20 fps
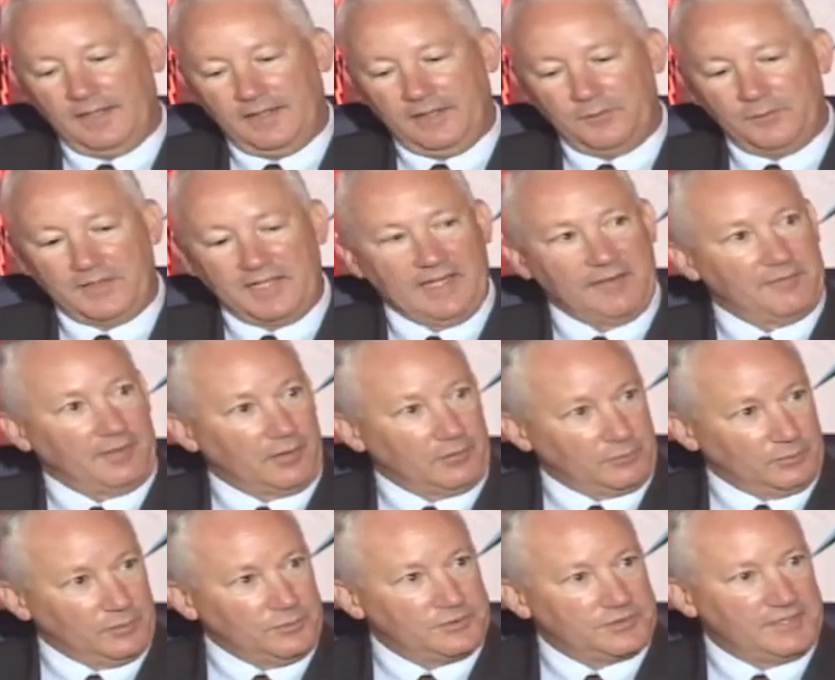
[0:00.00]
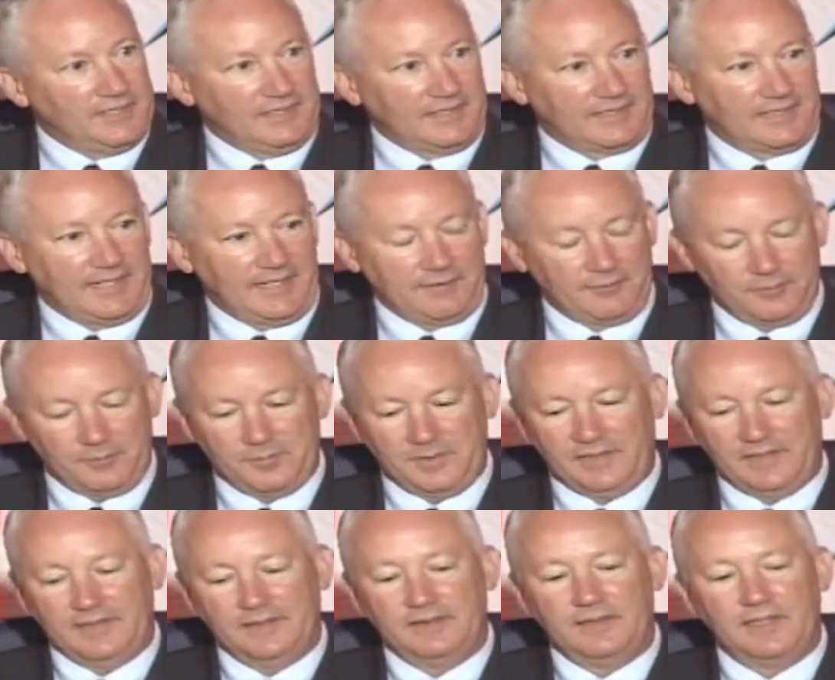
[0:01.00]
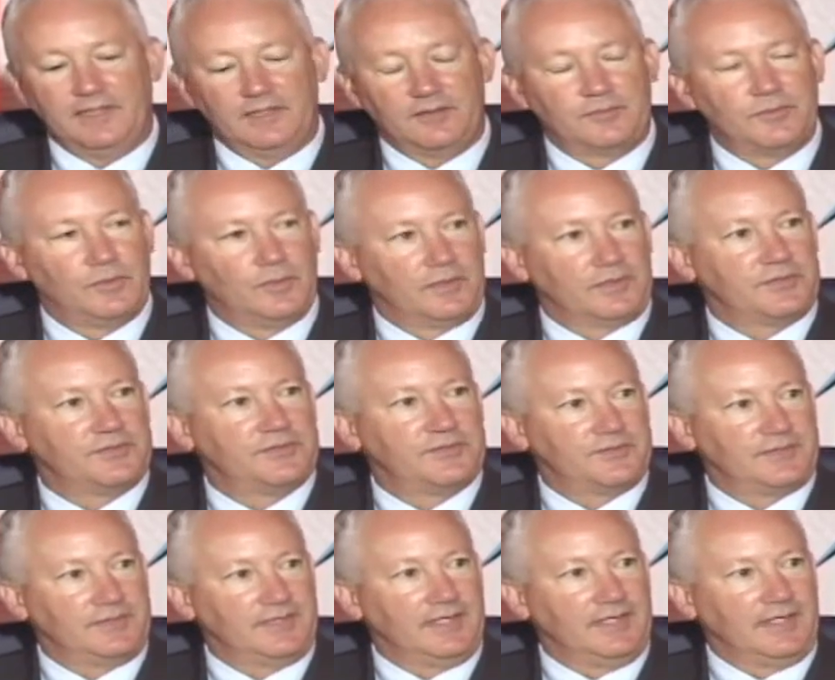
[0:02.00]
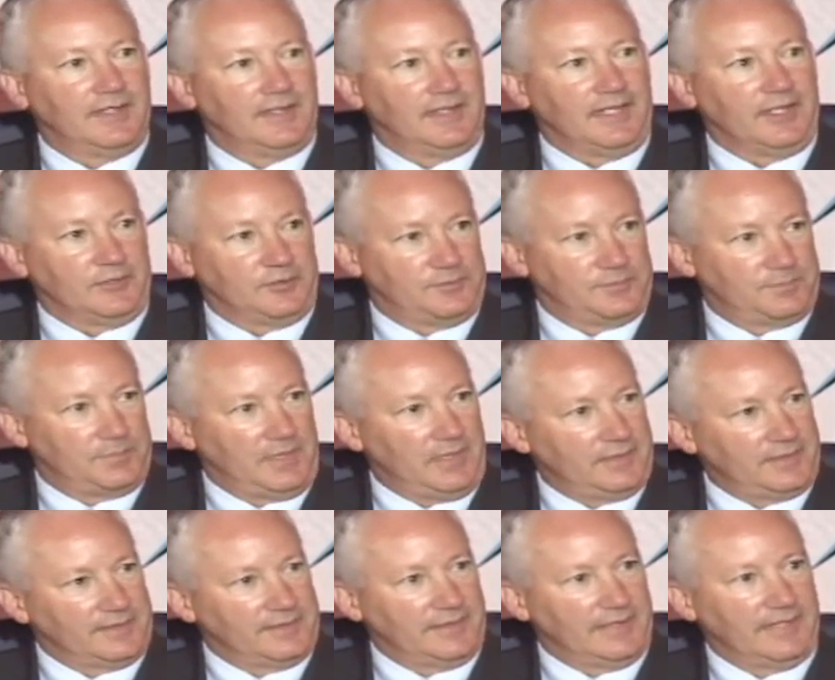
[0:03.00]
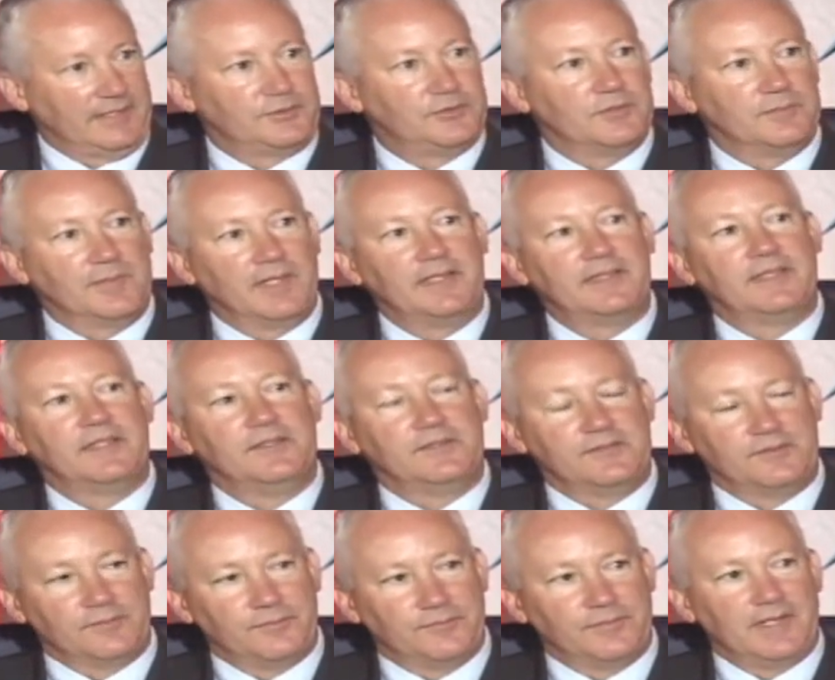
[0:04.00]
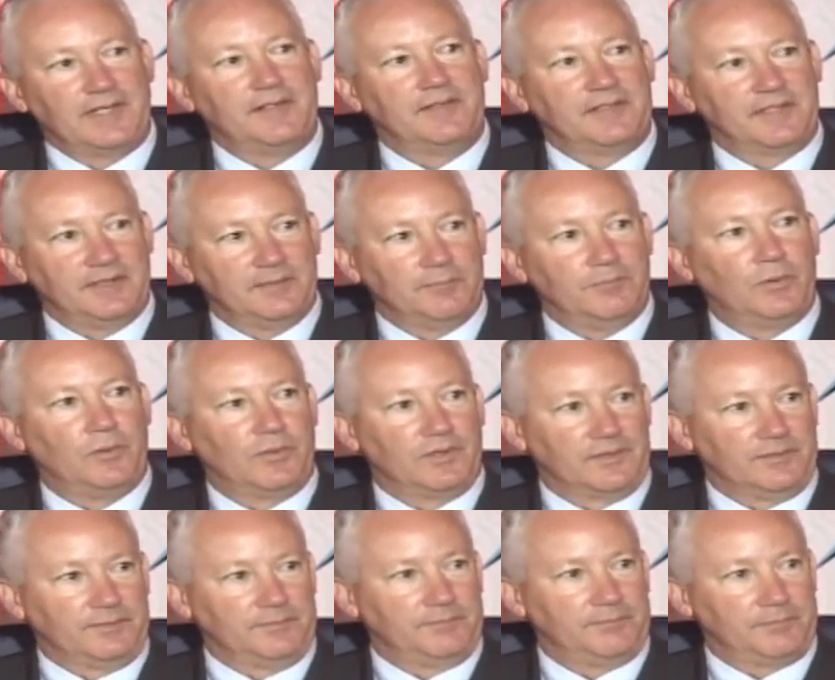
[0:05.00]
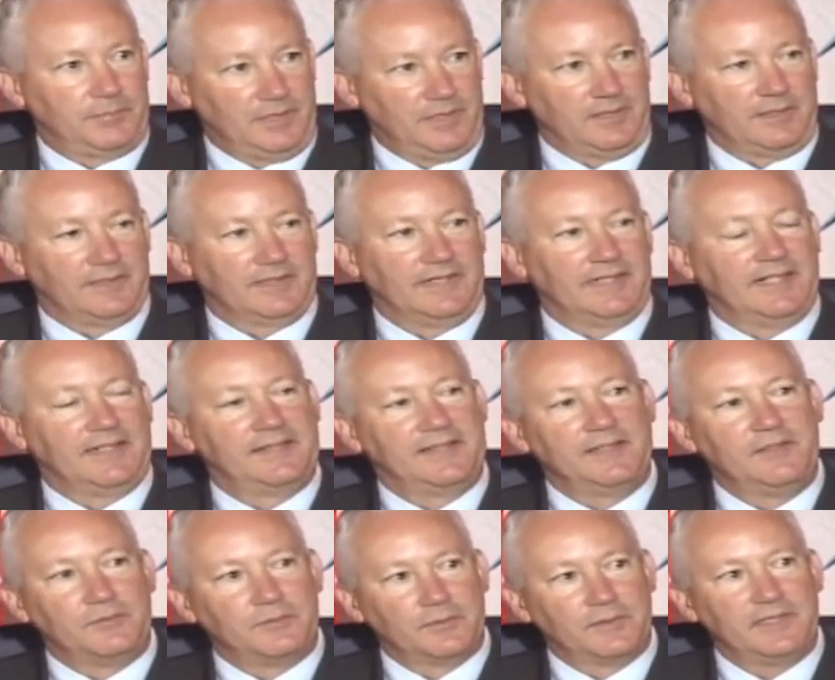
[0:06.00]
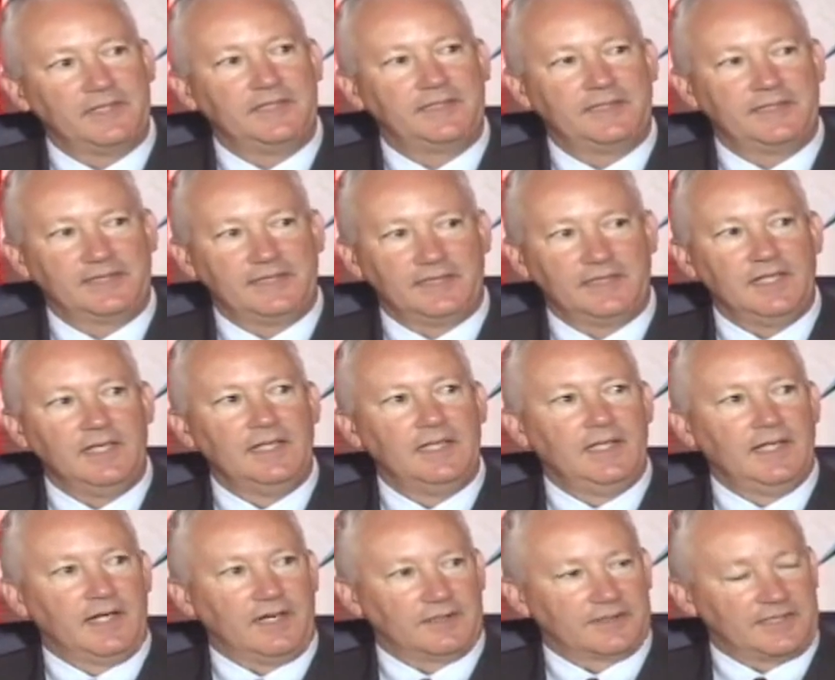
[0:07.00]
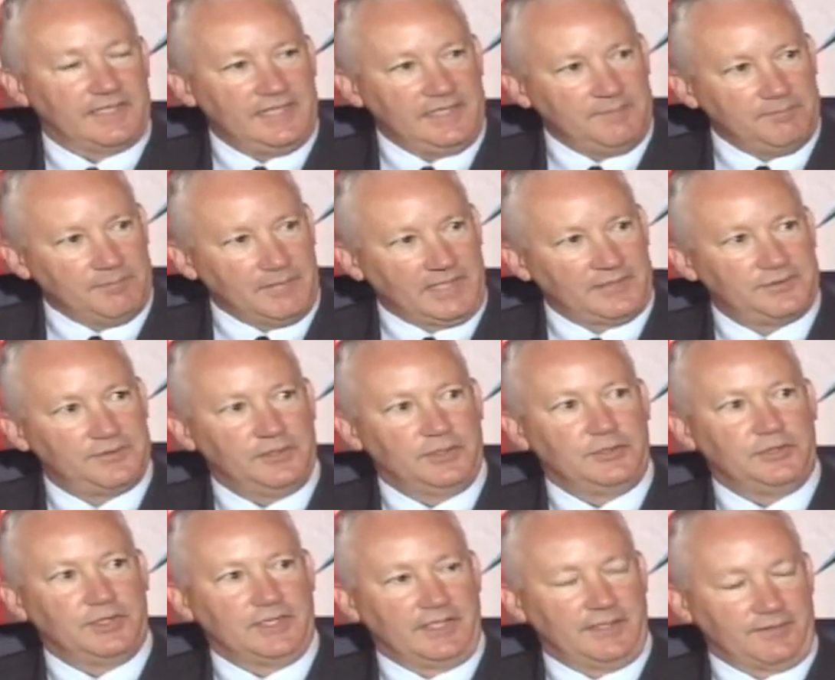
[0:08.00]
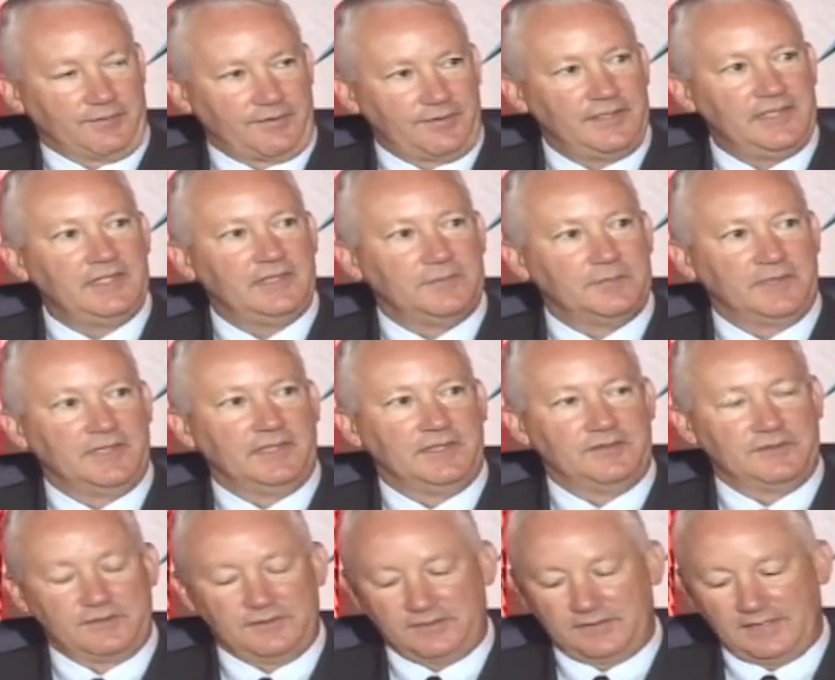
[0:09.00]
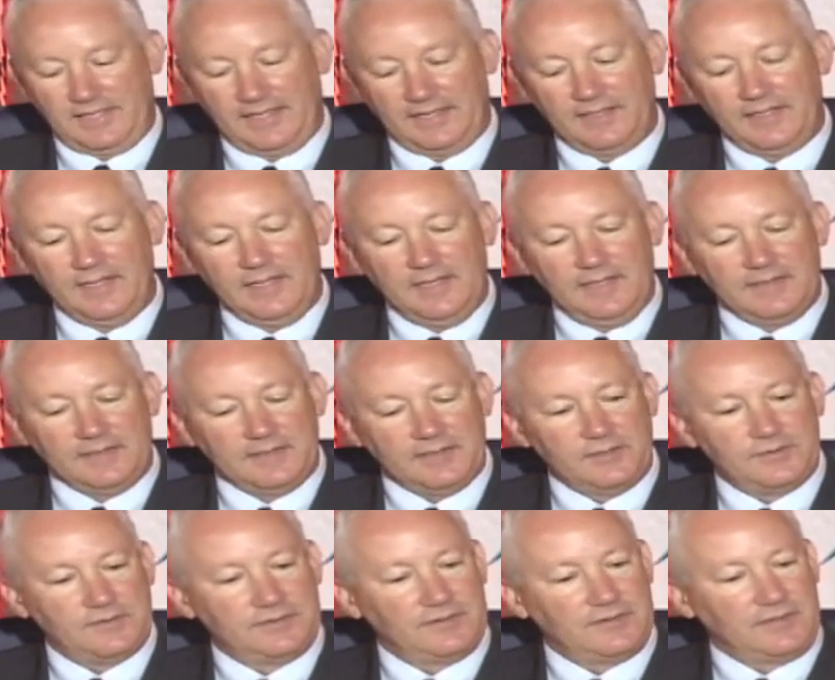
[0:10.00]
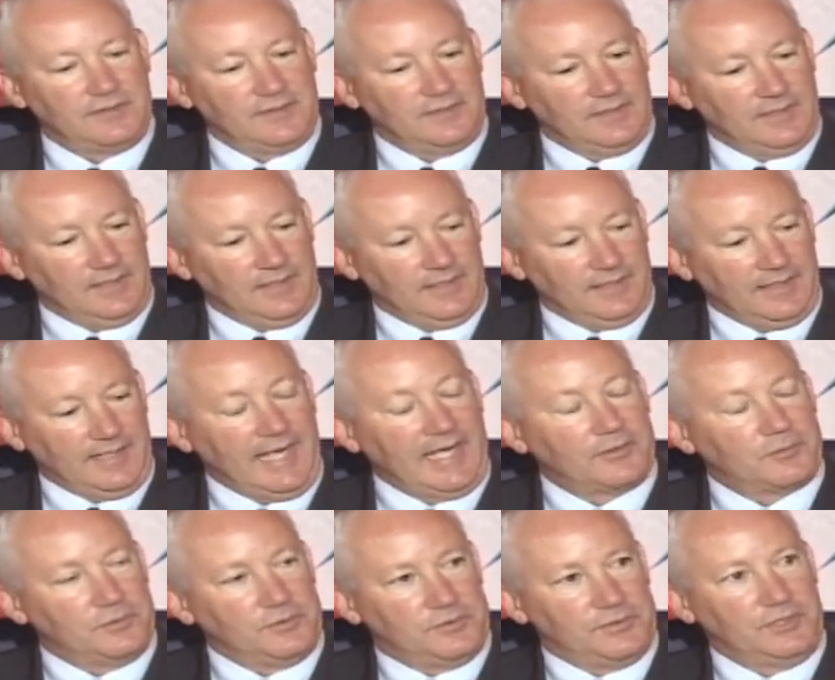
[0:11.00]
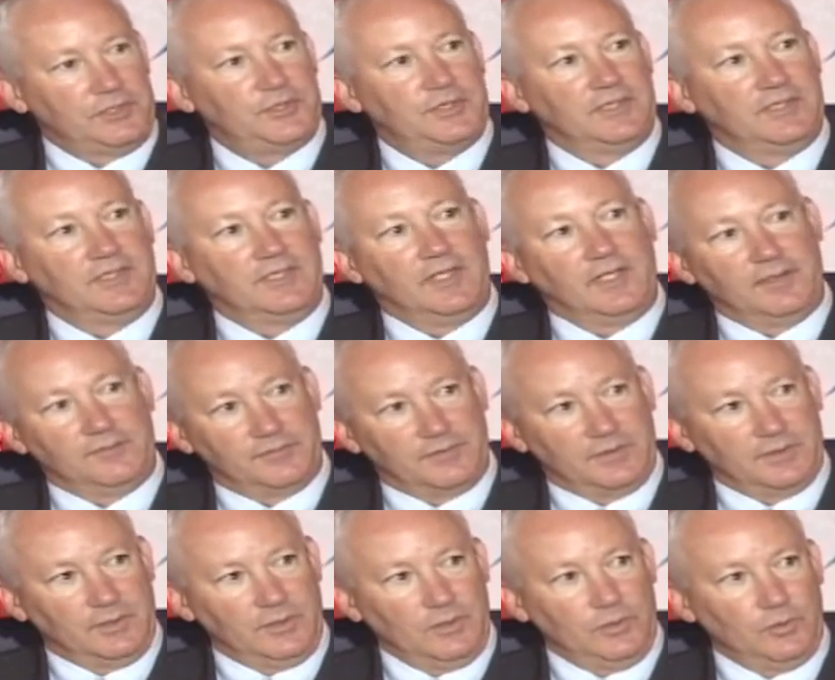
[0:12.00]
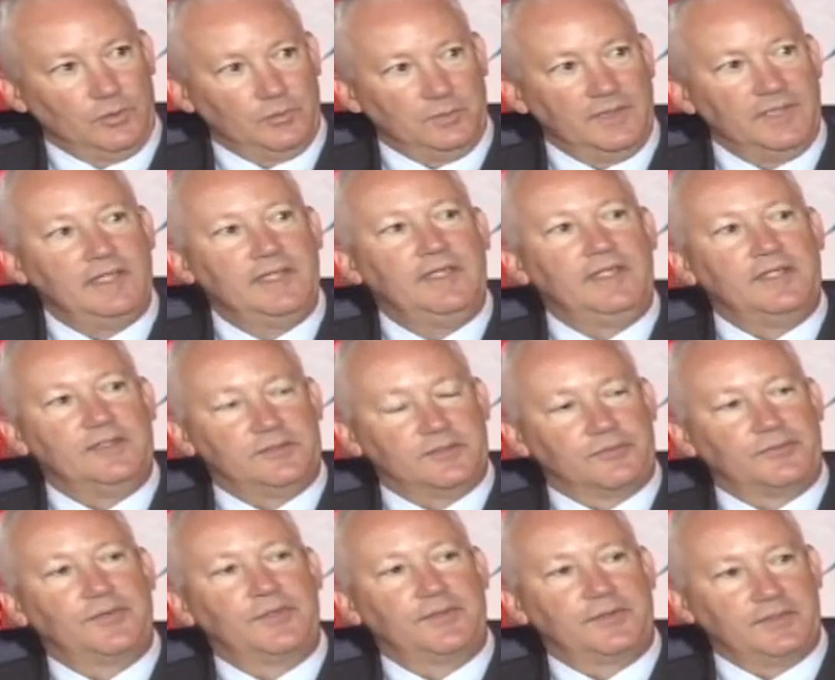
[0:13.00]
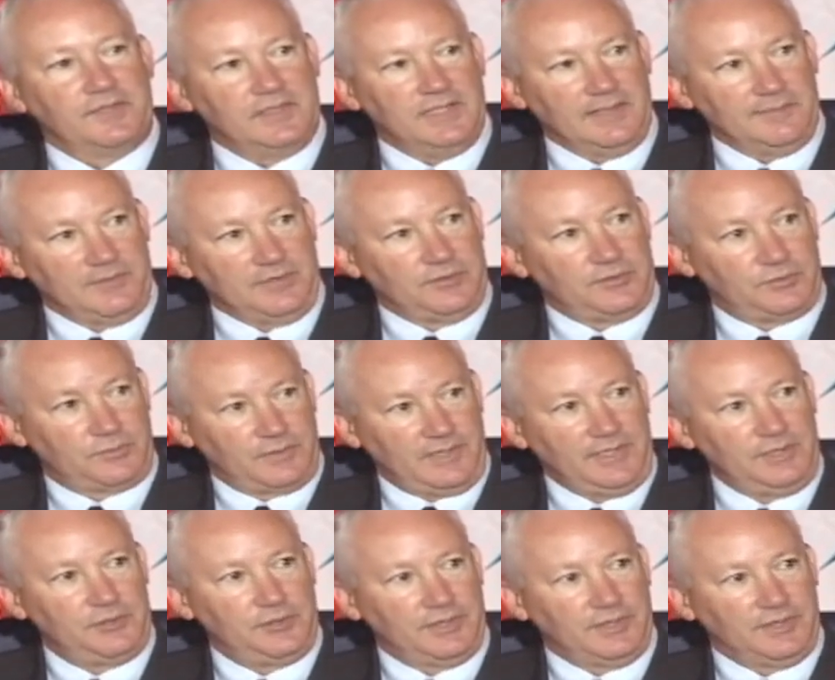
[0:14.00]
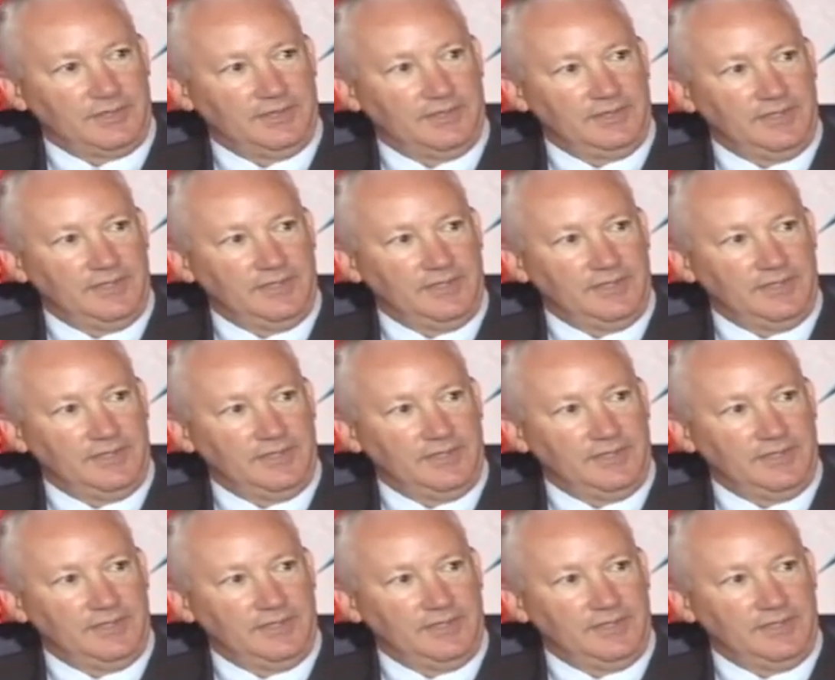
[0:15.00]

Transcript: We have our roots in the Caribbean, and of course, as part of that, Jamaica is a very important part. And I think really our key message and our theme is that this acquisition of Globe is a further demonstration